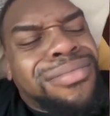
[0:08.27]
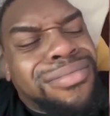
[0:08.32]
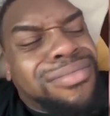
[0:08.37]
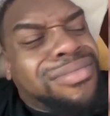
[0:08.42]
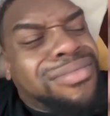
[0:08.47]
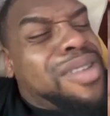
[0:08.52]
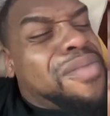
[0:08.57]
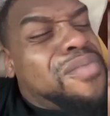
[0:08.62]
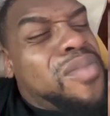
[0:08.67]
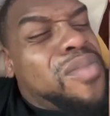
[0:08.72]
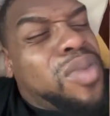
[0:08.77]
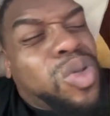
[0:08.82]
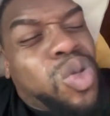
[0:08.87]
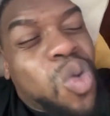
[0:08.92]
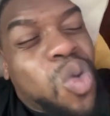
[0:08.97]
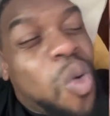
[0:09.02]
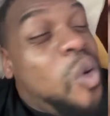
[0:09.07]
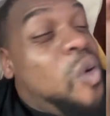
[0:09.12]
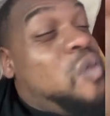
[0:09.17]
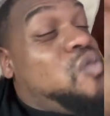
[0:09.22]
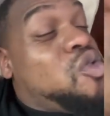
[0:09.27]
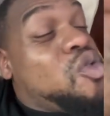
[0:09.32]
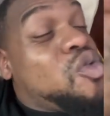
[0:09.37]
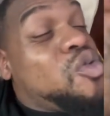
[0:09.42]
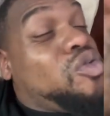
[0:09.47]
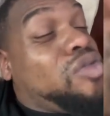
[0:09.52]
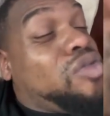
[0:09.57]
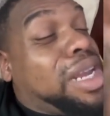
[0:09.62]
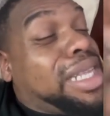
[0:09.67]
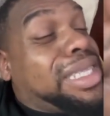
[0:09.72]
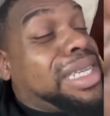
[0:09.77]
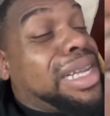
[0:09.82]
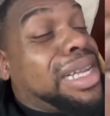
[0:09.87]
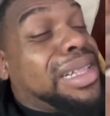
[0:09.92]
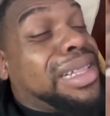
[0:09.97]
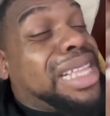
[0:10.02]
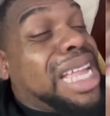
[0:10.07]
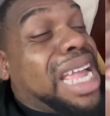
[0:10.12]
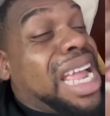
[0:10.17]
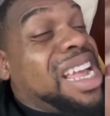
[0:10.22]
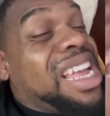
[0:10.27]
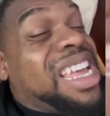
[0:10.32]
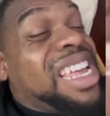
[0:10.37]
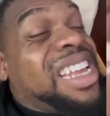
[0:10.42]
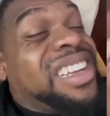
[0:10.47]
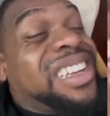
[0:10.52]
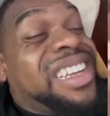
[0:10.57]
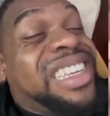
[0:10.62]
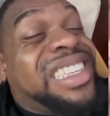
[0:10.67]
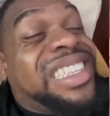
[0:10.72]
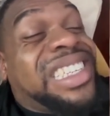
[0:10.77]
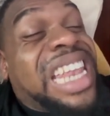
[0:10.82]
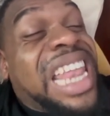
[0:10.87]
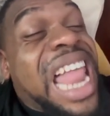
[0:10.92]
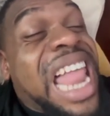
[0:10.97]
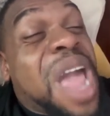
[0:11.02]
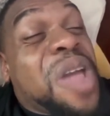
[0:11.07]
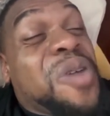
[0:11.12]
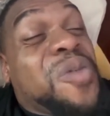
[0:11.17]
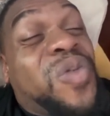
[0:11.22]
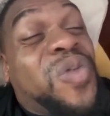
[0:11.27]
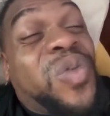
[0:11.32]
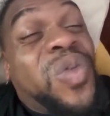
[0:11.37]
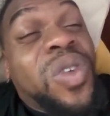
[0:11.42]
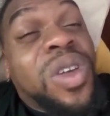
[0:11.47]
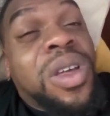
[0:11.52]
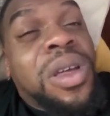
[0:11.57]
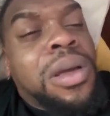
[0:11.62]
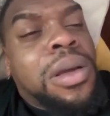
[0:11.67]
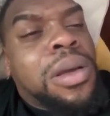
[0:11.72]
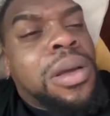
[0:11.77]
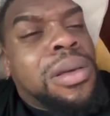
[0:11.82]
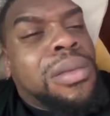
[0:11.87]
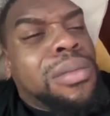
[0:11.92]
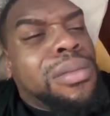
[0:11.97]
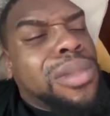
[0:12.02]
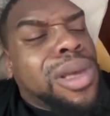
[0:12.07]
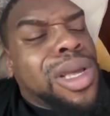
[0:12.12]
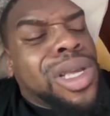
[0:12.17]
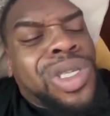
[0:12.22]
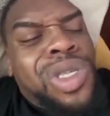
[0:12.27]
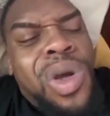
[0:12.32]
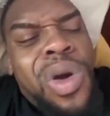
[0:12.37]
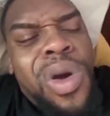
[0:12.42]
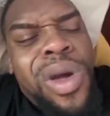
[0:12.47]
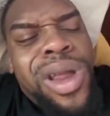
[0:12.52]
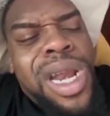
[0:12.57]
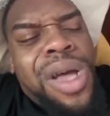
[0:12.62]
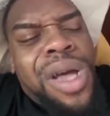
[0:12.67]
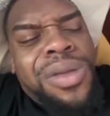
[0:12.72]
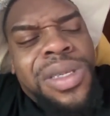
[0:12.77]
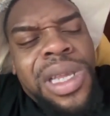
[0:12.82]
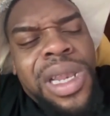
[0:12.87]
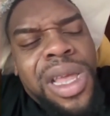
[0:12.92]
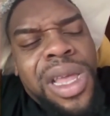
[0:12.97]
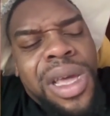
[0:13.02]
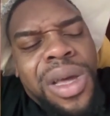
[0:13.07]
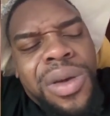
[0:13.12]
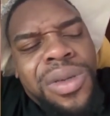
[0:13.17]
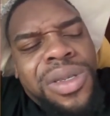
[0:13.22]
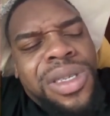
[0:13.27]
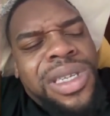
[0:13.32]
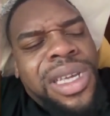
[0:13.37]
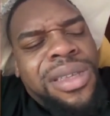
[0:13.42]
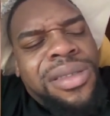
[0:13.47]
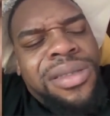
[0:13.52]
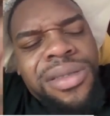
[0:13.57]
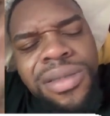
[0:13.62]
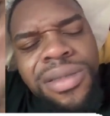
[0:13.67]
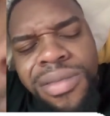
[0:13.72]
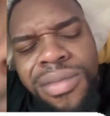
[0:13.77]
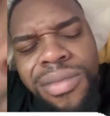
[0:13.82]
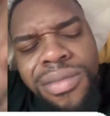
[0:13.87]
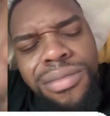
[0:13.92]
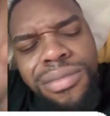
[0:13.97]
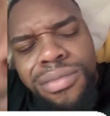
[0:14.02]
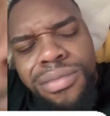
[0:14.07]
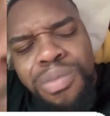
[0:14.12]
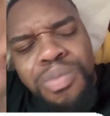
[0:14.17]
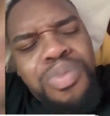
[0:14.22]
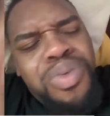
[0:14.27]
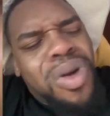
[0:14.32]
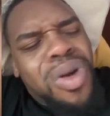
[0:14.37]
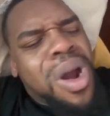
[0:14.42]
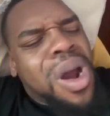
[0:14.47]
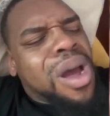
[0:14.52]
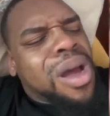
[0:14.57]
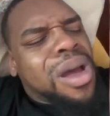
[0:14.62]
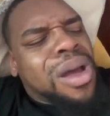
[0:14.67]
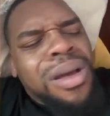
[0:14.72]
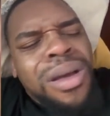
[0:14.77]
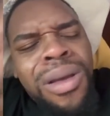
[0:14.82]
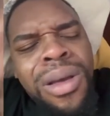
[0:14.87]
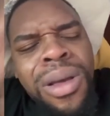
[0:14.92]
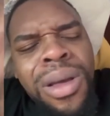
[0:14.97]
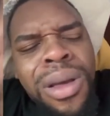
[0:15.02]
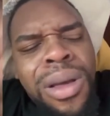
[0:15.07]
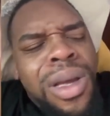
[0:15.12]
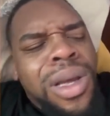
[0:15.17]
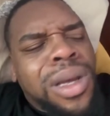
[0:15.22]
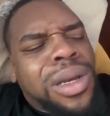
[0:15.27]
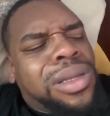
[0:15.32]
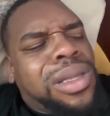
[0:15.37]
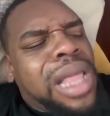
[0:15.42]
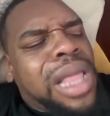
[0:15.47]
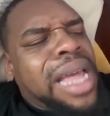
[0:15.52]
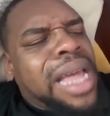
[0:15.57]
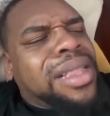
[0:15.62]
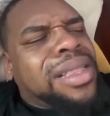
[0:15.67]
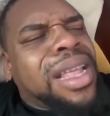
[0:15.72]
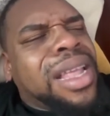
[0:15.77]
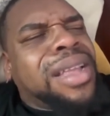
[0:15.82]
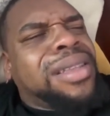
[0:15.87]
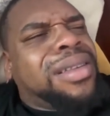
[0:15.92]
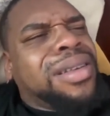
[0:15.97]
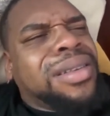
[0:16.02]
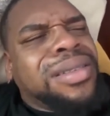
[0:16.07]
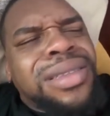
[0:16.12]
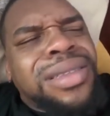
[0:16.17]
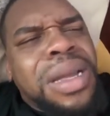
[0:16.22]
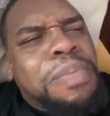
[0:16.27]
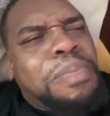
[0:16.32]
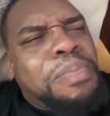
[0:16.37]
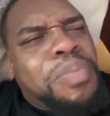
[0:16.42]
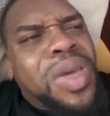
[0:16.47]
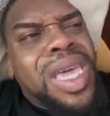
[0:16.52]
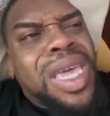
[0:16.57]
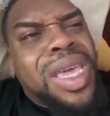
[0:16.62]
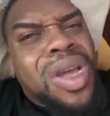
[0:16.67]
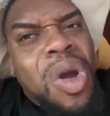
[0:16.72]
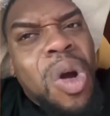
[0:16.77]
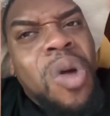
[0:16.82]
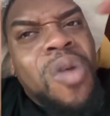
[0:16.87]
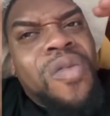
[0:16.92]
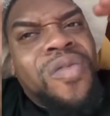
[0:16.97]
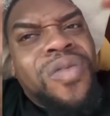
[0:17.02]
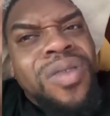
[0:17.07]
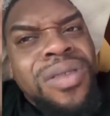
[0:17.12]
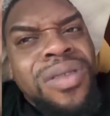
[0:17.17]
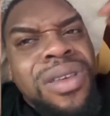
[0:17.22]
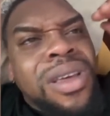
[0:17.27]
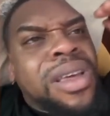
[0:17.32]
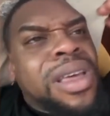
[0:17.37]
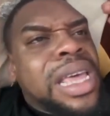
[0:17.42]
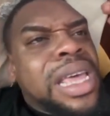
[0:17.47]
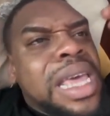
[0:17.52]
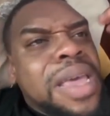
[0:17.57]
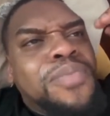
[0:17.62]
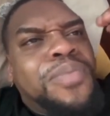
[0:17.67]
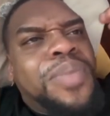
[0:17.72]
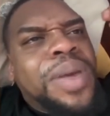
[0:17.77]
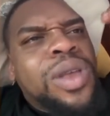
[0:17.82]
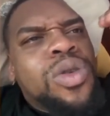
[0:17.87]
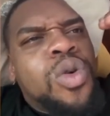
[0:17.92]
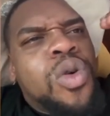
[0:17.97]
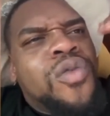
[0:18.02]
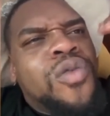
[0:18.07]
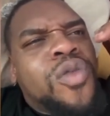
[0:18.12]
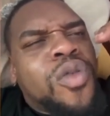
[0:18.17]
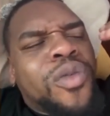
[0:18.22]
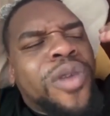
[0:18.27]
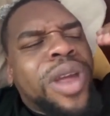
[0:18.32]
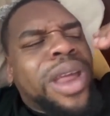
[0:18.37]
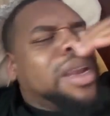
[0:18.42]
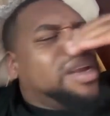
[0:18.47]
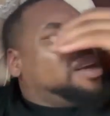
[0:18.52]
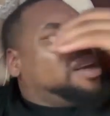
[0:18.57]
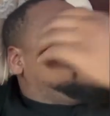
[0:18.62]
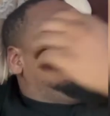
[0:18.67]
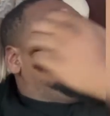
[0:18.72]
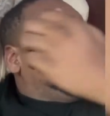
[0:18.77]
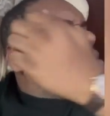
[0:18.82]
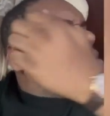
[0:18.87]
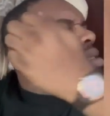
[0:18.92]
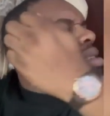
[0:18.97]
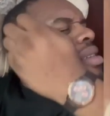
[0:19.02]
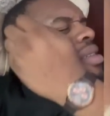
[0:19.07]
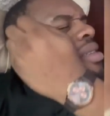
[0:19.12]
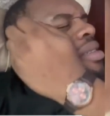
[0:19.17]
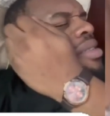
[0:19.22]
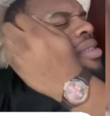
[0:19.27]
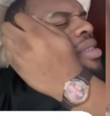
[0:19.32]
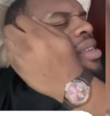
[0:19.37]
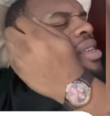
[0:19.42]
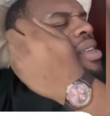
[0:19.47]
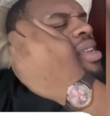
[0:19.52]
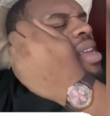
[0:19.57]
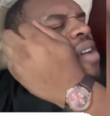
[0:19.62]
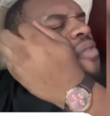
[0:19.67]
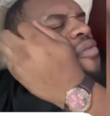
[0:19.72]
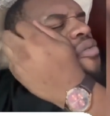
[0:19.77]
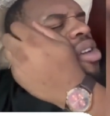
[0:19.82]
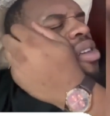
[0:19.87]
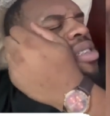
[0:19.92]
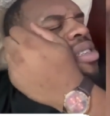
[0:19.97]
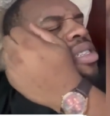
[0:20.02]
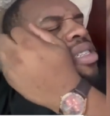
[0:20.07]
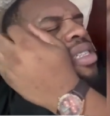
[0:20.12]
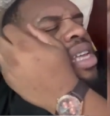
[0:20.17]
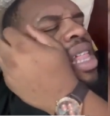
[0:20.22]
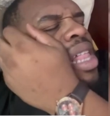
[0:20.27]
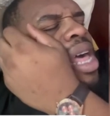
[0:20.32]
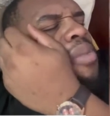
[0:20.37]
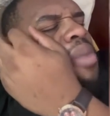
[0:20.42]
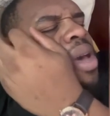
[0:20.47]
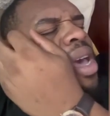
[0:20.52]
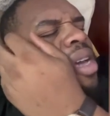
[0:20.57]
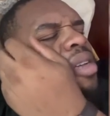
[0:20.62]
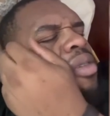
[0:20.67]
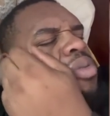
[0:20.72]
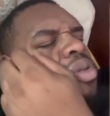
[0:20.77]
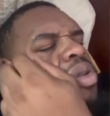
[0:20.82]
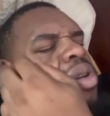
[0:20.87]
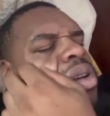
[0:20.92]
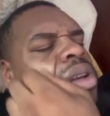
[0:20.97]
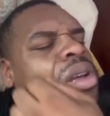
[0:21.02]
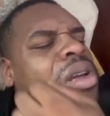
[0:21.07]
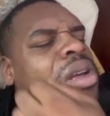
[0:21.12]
The most overrated thing in this life is going out in Lagos State. Bruh. Like, the peak of it being overrated is I've reached its climax, bruh.